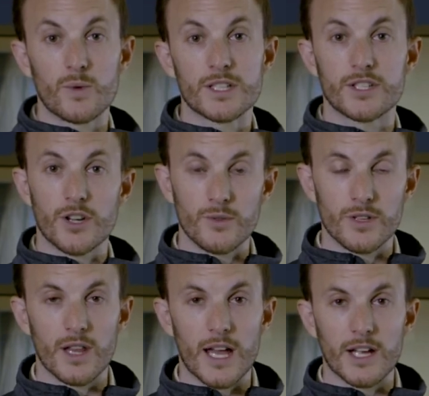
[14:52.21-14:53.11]
What don't
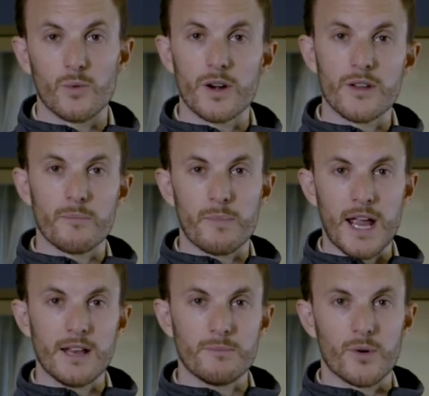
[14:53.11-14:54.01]
you like? What are the
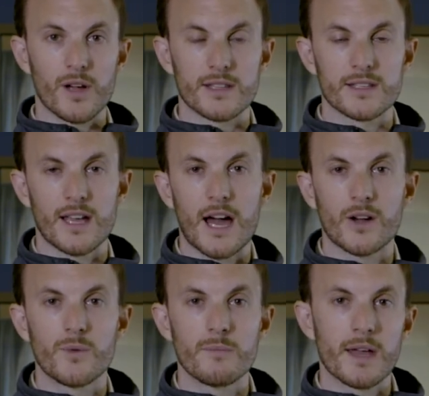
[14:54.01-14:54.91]
pain points? How
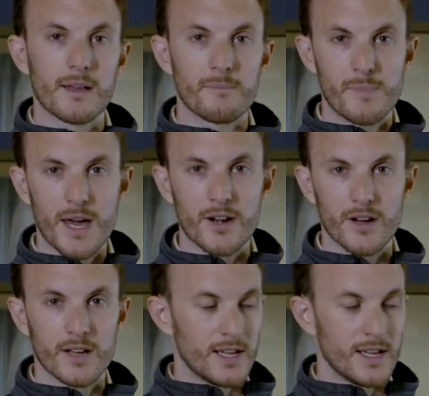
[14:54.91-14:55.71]
can we make it better?